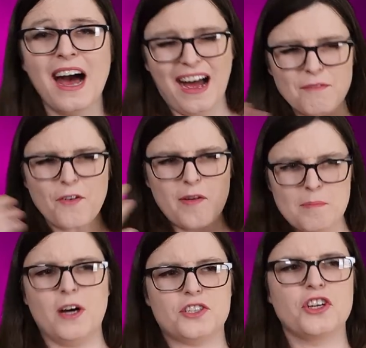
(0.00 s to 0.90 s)
I'm very
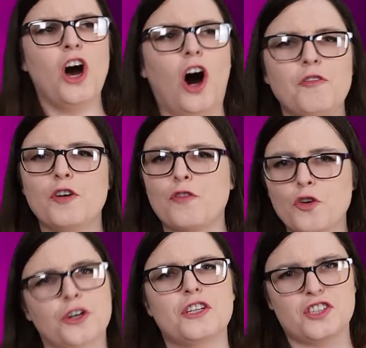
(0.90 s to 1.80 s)
much of the
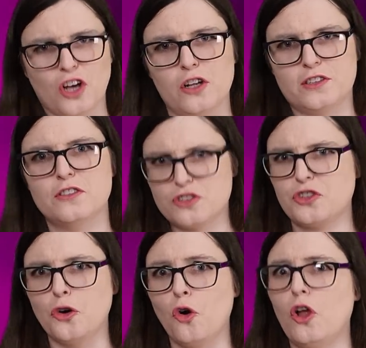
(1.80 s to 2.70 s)
Veruca Salt
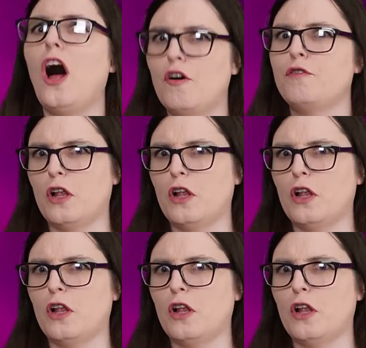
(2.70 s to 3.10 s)
school of